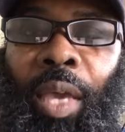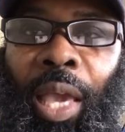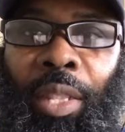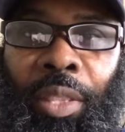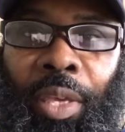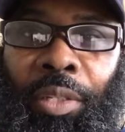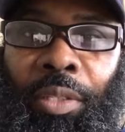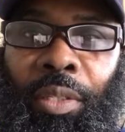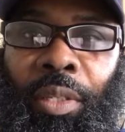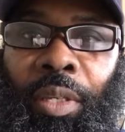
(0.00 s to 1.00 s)
And
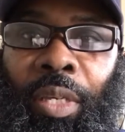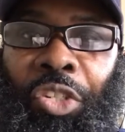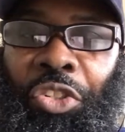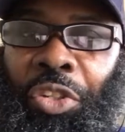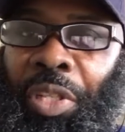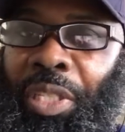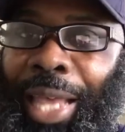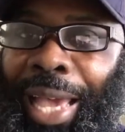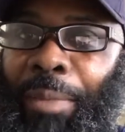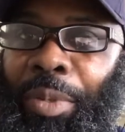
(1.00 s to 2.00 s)
this should
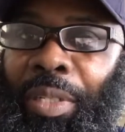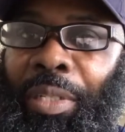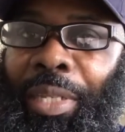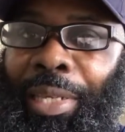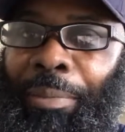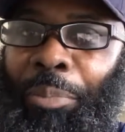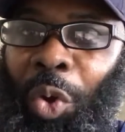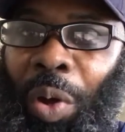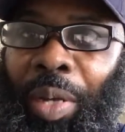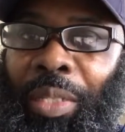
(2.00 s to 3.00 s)
establish the
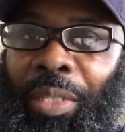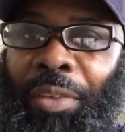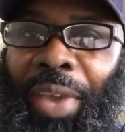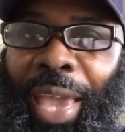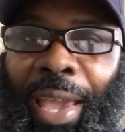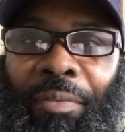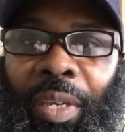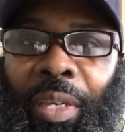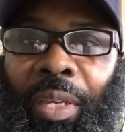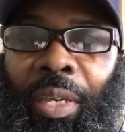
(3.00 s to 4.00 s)
importance of
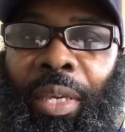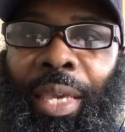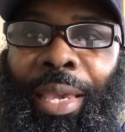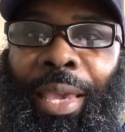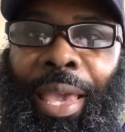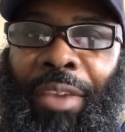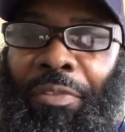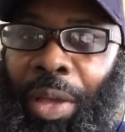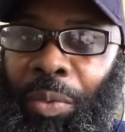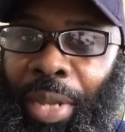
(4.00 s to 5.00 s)
having a
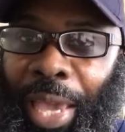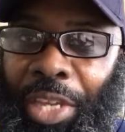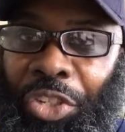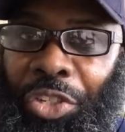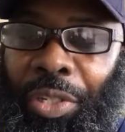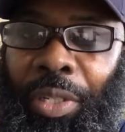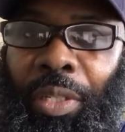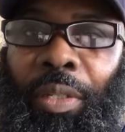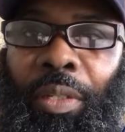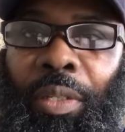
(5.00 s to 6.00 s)

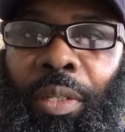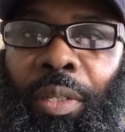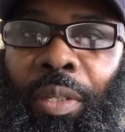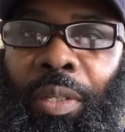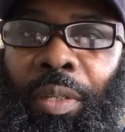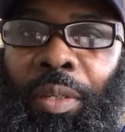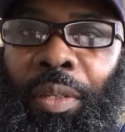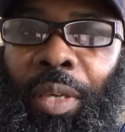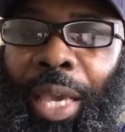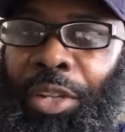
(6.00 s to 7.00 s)
foundation
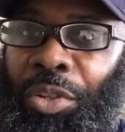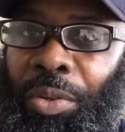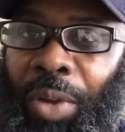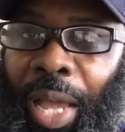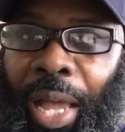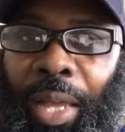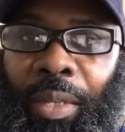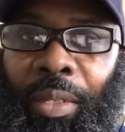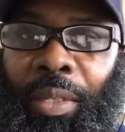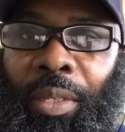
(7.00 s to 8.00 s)
in Torah,
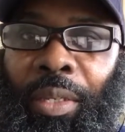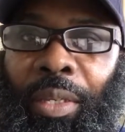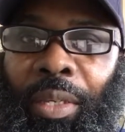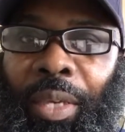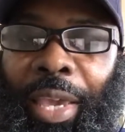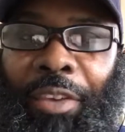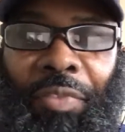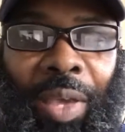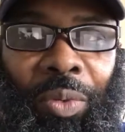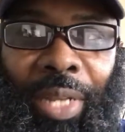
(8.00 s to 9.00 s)
a
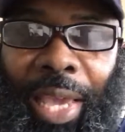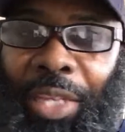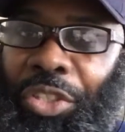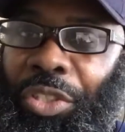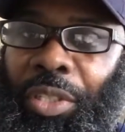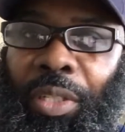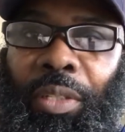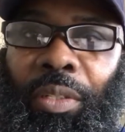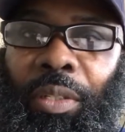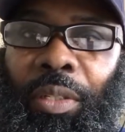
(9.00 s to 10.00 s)

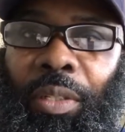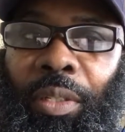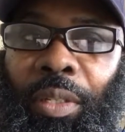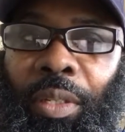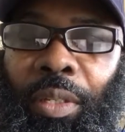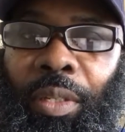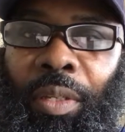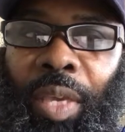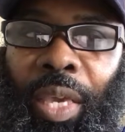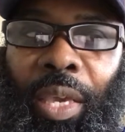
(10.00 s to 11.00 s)
foundation
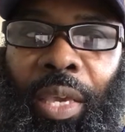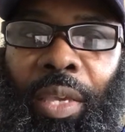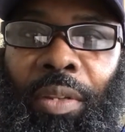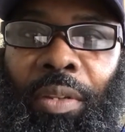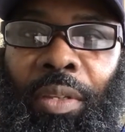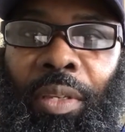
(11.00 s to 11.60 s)
in